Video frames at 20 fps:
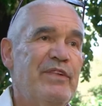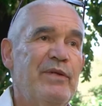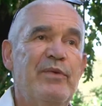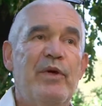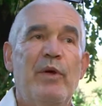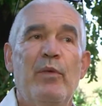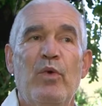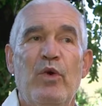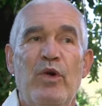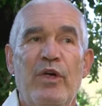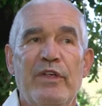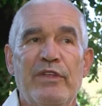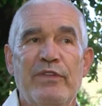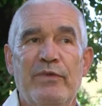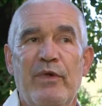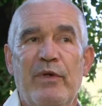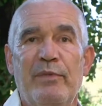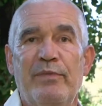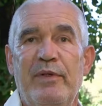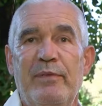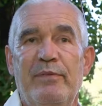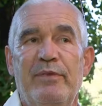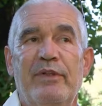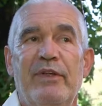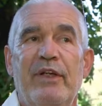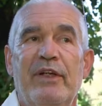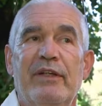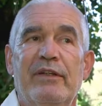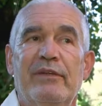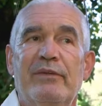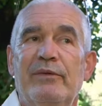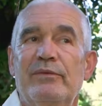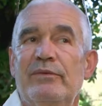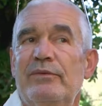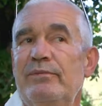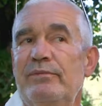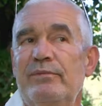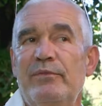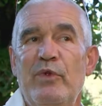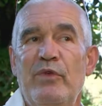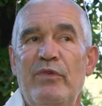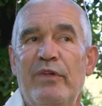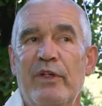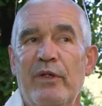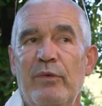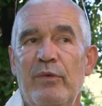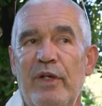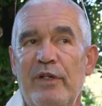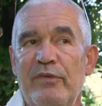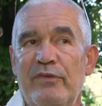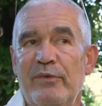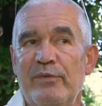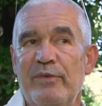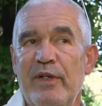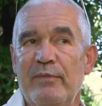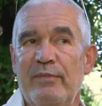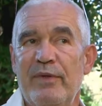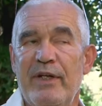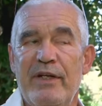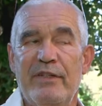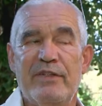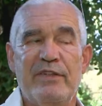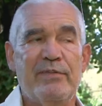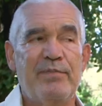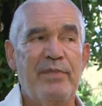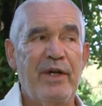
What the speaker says: There were wars where people were moving away from their places.